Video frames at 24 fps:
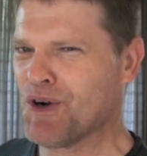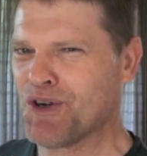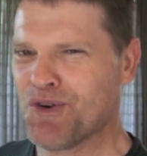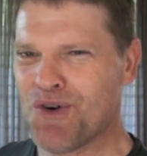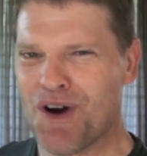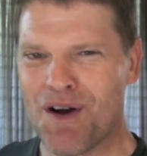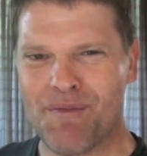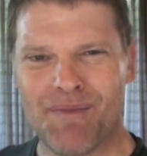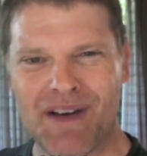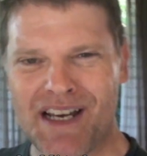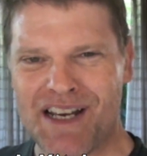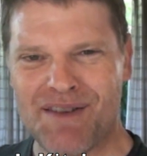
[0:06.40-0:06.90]
what do
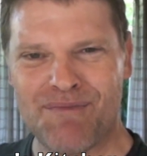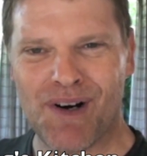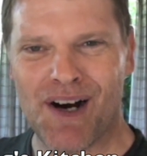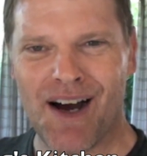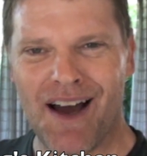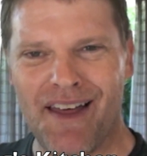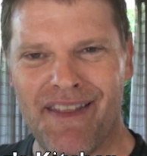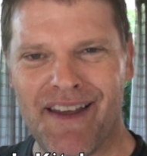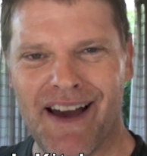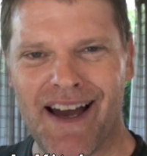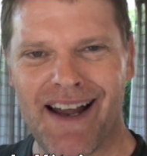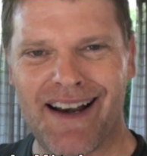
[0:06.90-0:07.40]
I mean
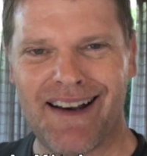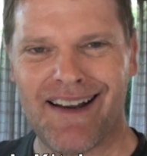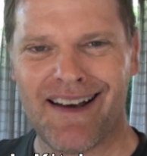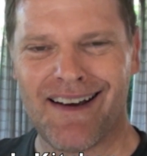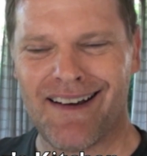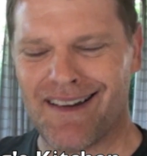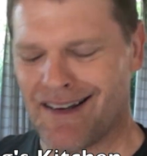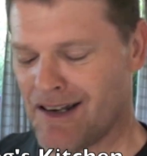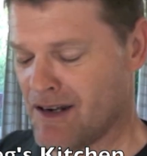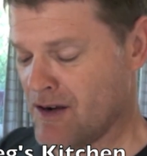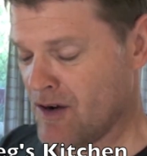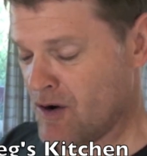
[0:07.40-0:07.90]
by that?
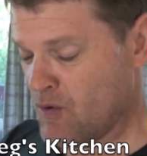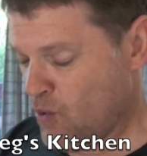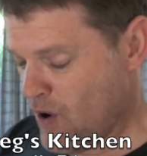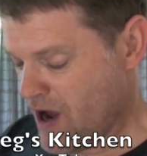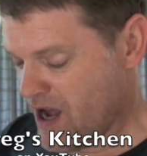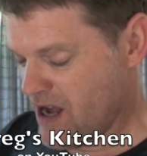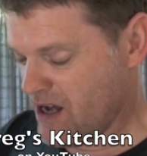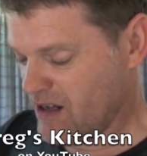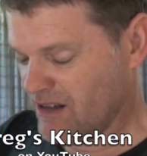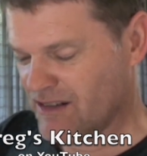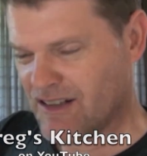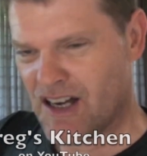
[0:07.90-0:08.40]

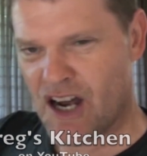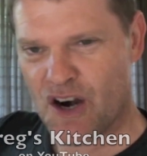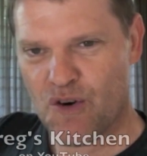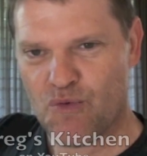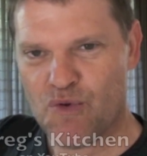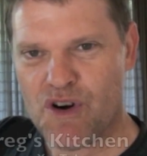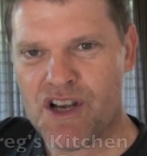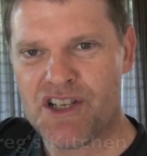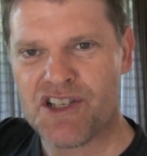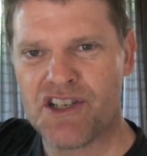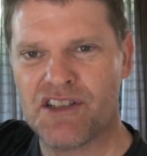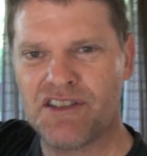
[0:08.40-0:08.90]
Well, I
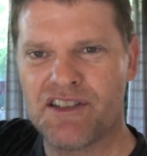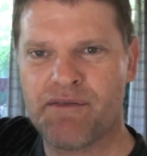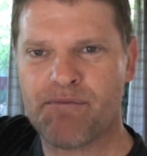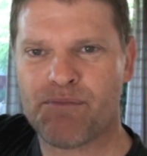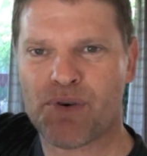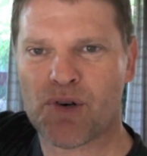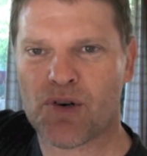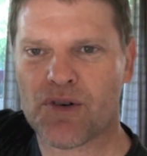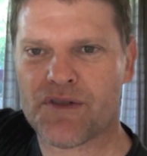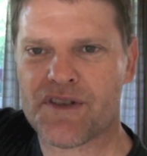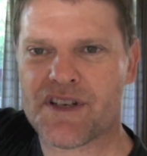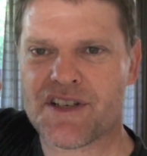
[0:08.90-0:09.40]
recently
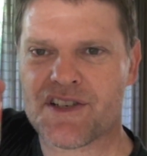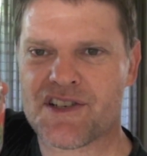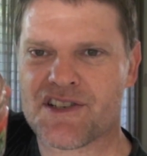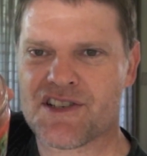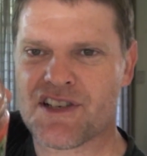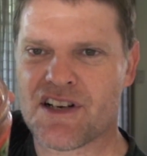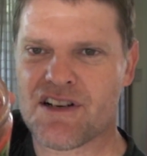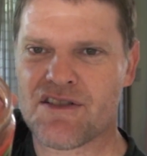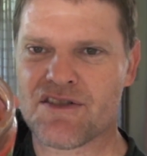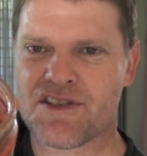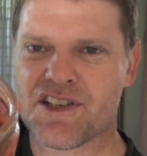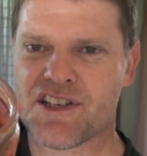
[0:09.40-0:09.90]
bought this
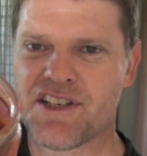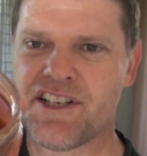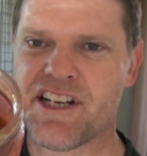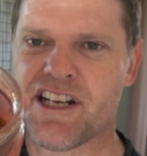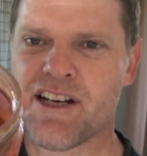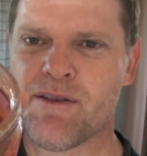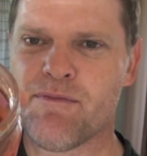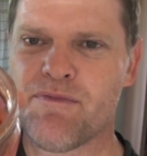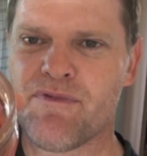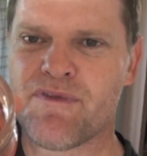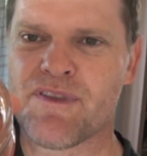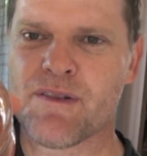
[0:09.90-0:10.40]
salsa
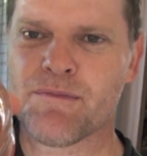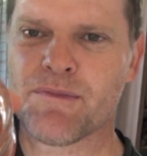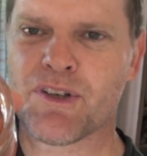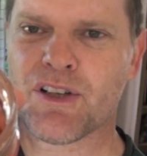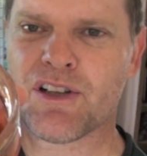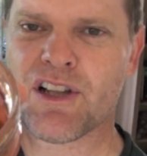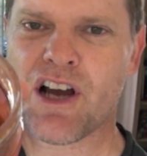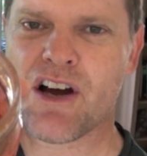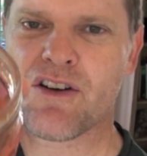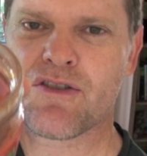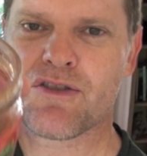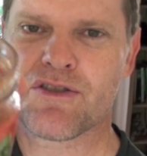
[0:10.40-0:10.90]
dip from the
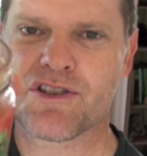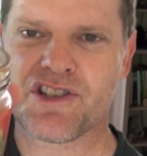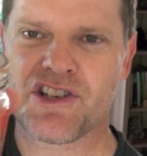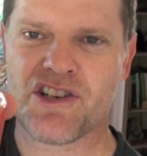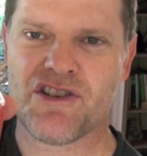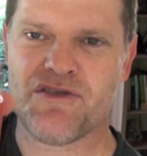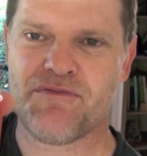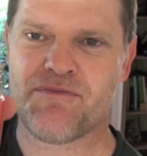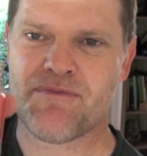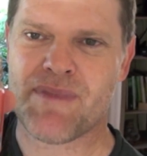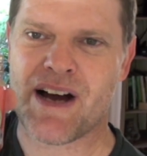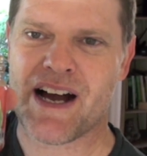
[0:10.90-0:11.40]
local
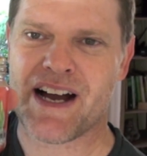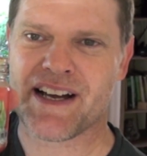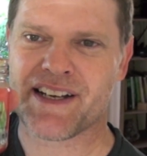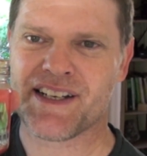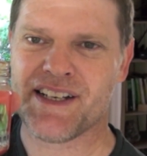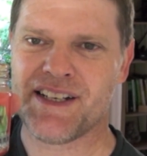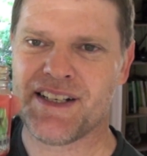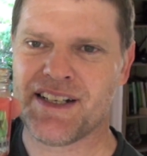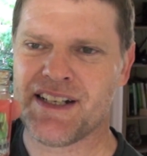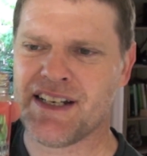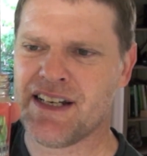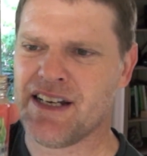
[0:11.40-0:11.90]

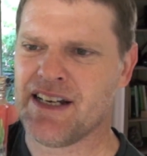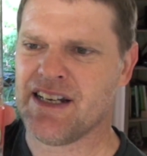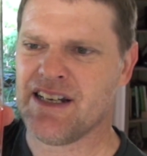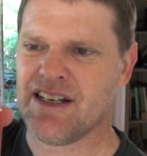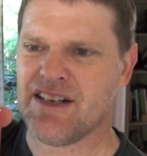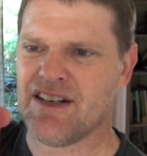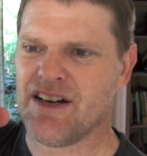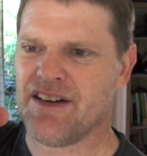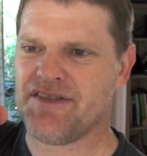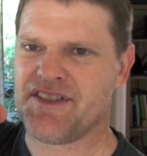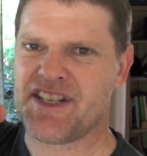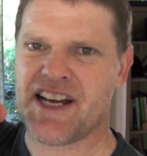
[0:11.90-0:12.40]
supermarket.
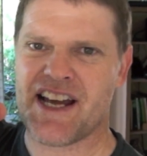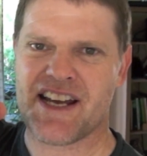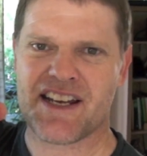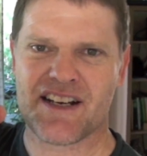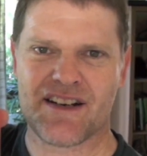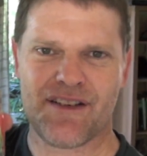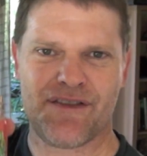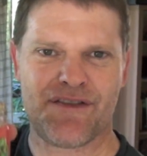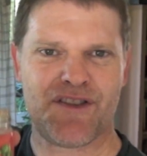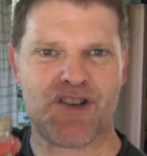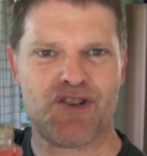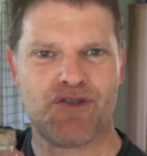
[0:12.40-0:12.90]
I've taken
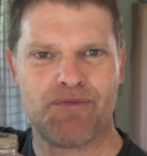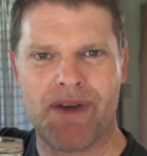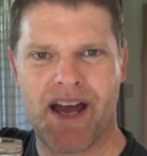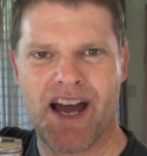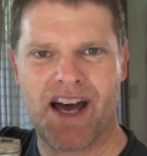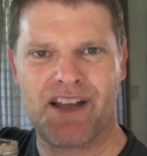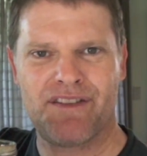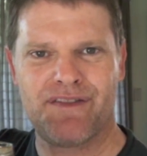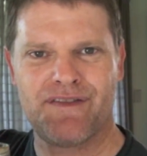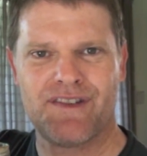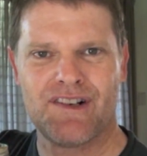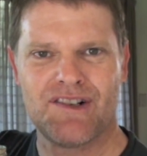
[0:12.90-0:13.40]
a few
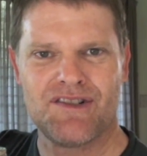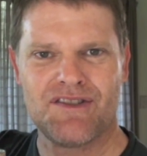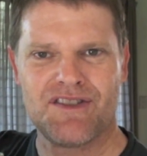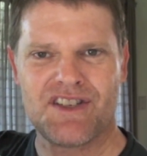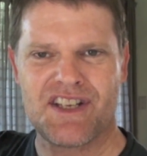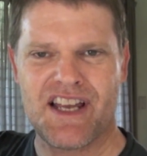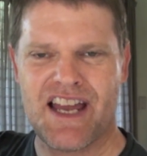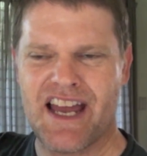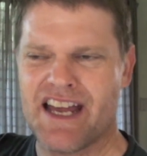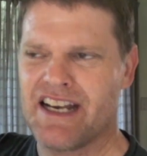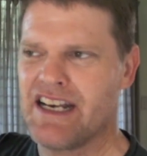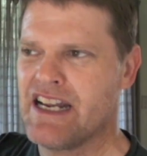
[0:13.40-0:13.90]

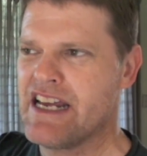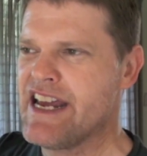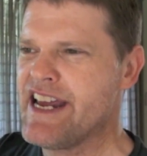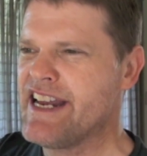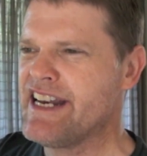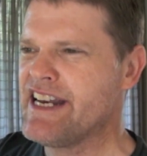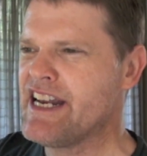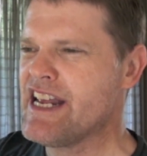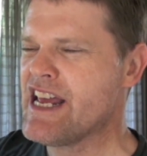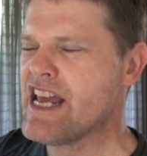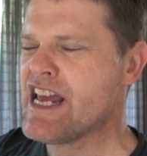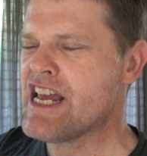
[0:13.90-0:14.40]
mouthfuls and
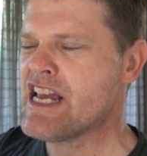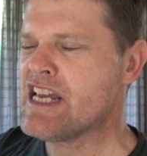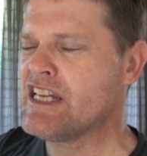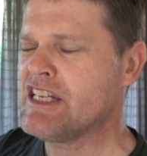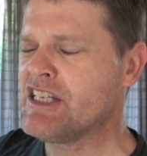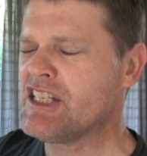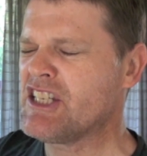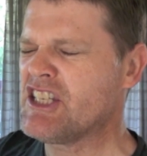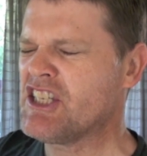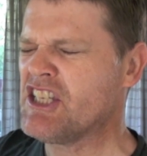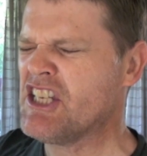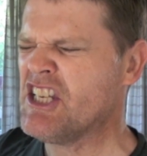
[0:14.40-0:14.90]
it
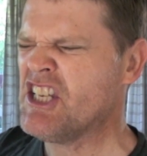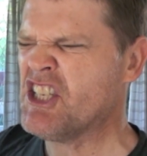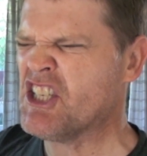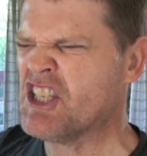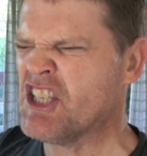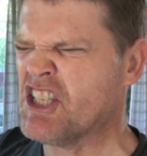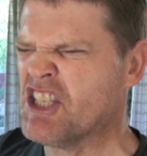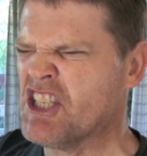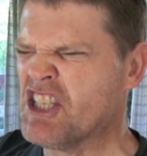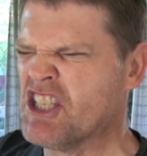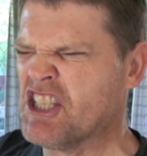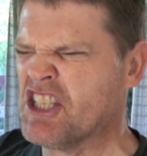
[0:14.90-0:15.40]
is
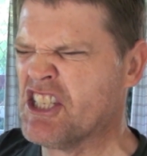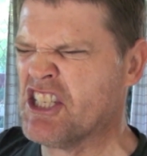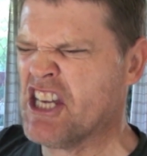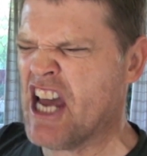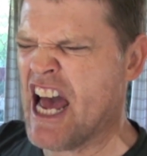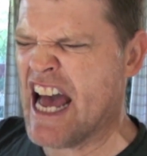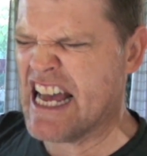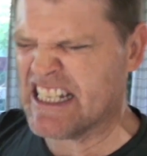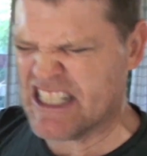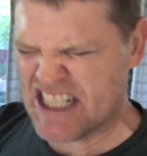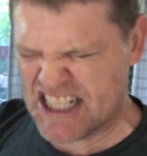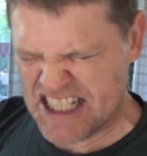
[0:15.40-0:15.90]

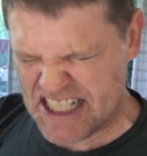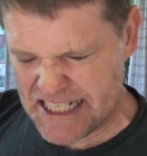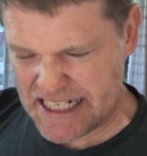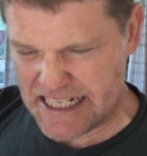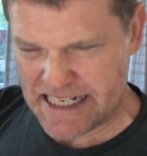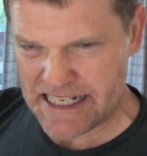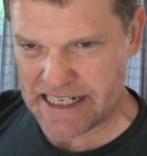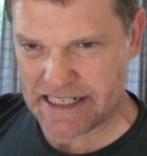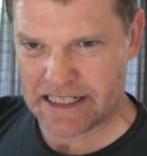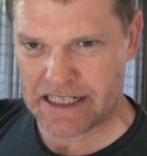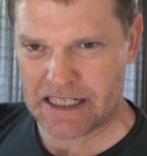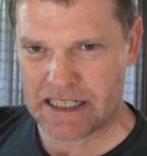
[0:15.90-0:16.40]

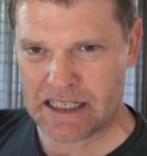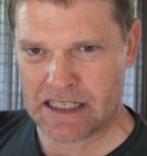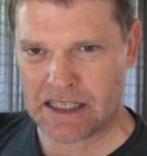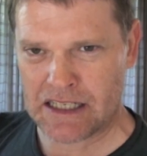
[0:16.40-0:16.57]
disgusting!